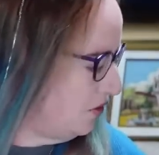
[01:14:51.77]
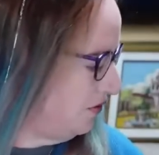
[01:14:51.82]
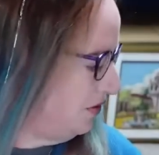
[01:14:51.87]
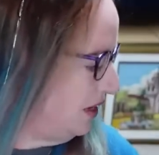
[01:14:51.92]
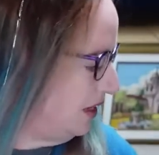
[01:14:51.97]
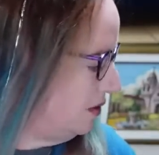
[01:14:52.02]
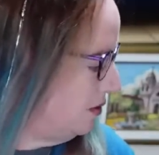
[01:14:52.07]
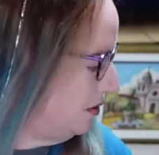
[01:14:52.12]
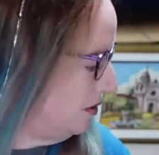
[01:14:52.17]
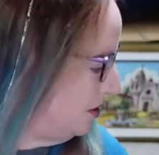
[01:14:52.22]

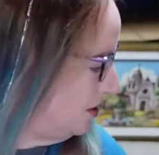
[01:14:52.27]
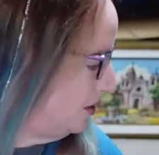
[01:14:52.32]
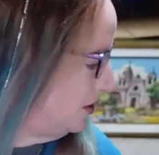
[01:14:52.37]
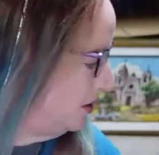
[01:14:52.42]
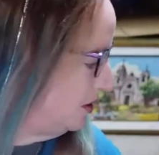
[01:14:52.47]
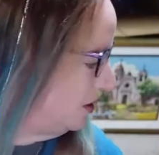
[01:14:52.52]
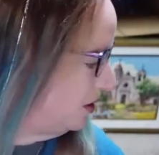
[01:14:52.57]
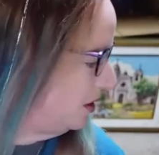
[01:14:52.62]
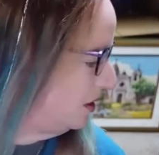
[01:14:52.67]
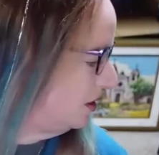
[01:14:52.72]
Perfect.
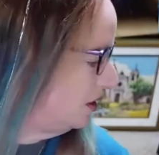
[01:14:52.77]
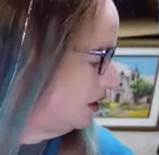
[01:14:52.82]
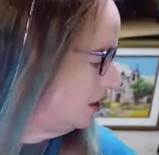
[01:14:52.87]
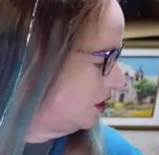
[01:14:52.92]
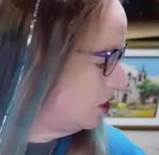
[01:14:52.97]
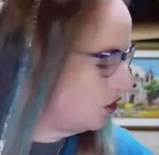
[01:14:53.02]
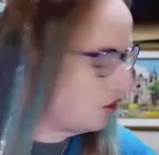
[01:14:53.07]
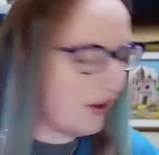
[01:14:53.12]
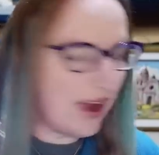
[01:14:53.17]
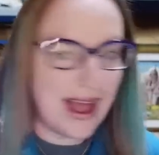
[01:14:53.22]

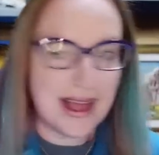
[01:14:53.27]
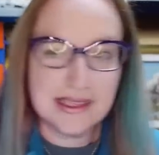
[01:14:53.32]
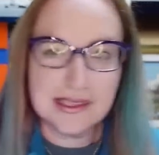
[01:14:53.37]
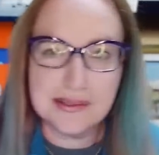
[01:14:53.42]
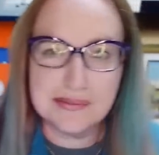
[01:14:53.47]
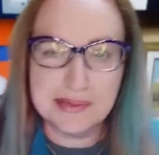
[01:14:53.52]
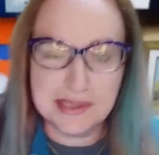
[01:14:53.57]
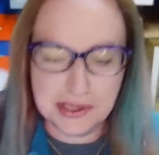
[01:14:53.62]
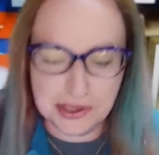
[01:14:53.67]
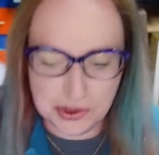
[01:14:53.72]

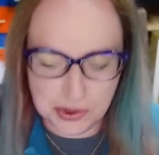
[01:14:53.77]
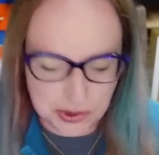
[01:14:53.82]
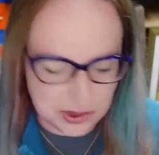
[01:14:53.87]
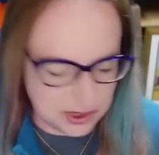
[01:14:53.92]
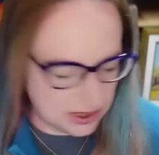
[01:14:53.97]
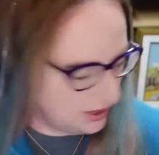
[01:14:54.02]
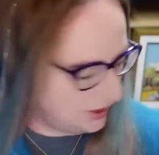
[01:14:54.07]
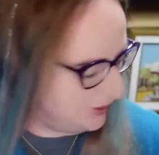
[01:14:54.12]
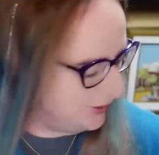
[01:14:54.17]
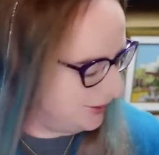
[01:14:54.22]
Congrats, Miss
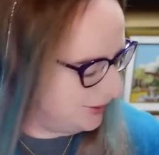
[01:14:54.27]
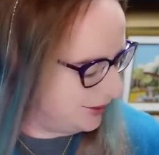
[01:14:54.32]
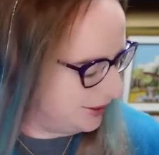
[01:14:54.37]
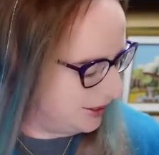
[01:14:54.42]
Susan.